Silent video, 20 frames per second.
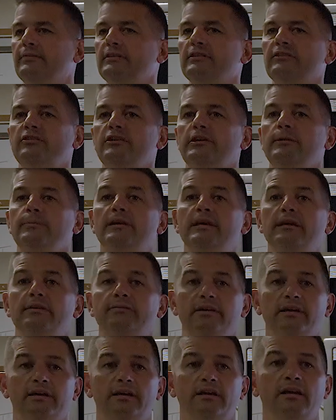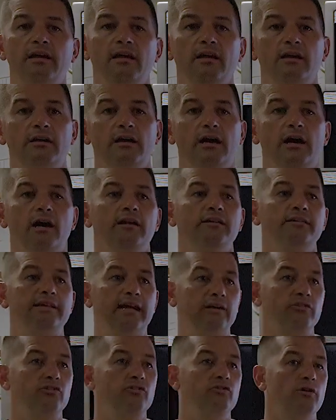even see them giving
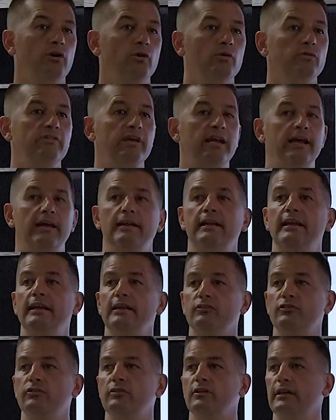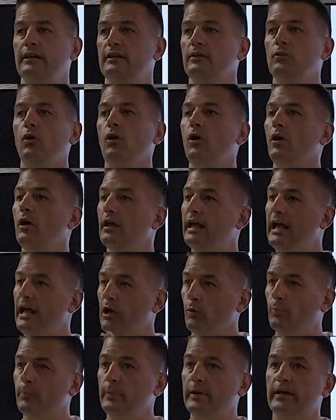dextrose and insulin, all
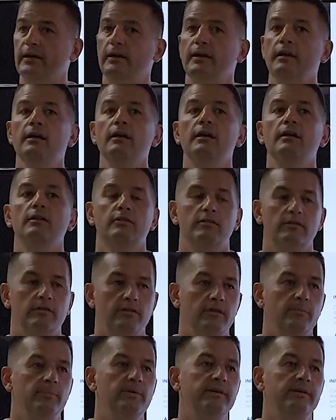helping the